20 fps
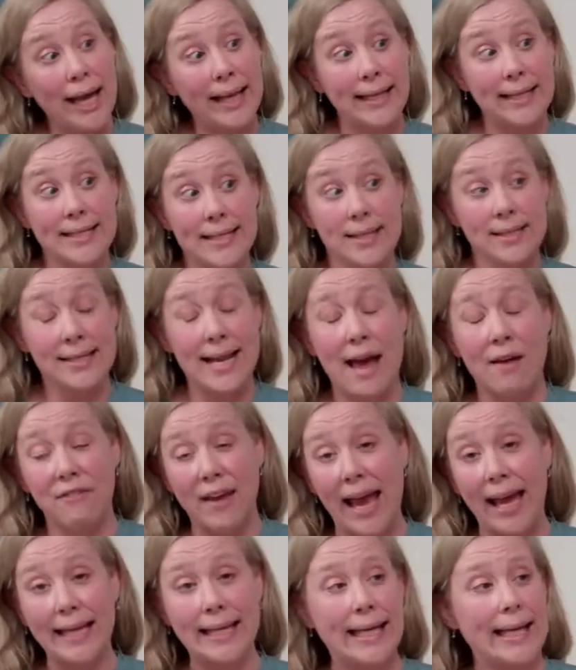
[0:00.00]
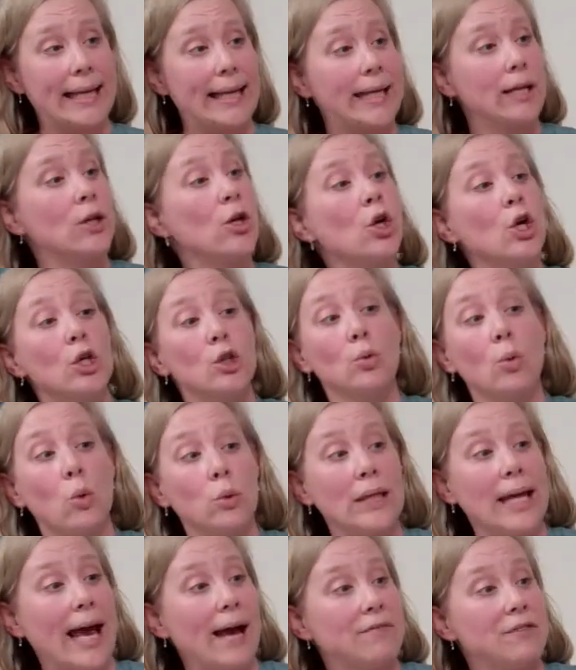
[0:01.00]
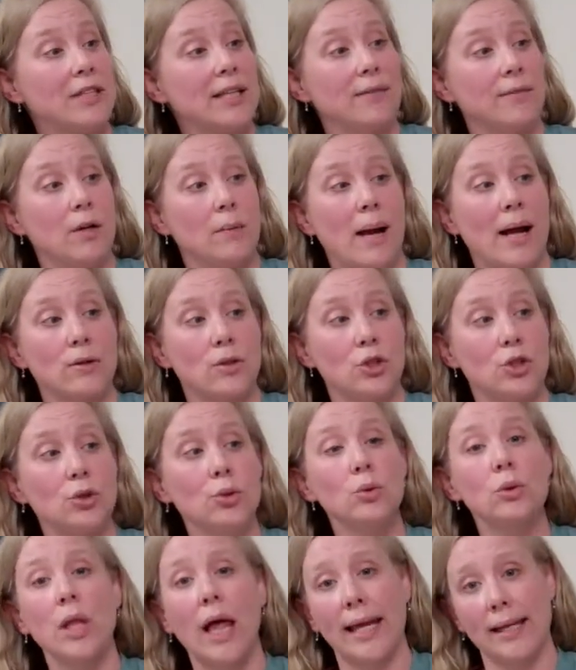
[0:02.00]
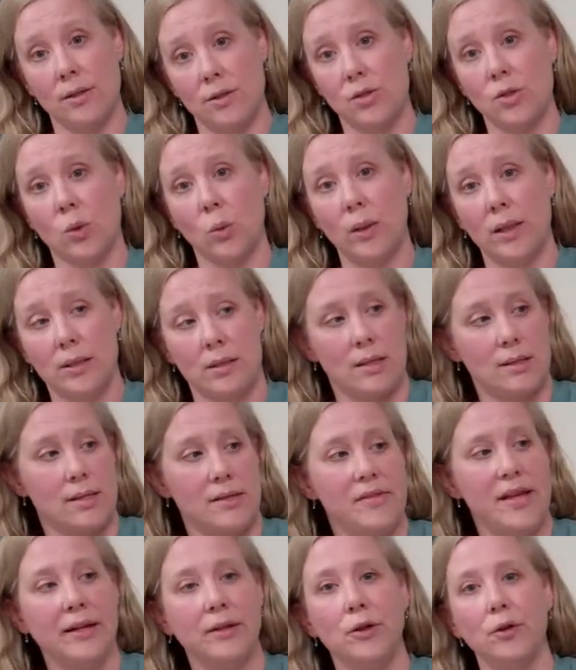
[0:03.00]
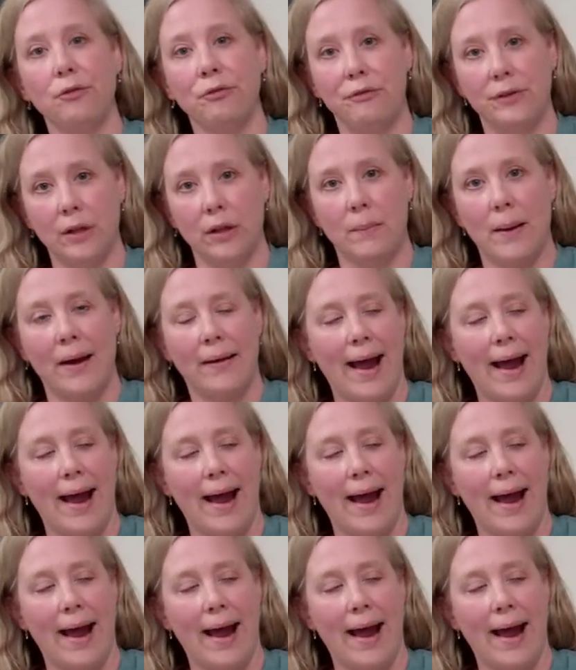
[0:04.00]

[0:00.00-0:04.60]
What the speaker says: and it doesn't have any in it, you only have to give it about 2 light squeezes and then it'll fill about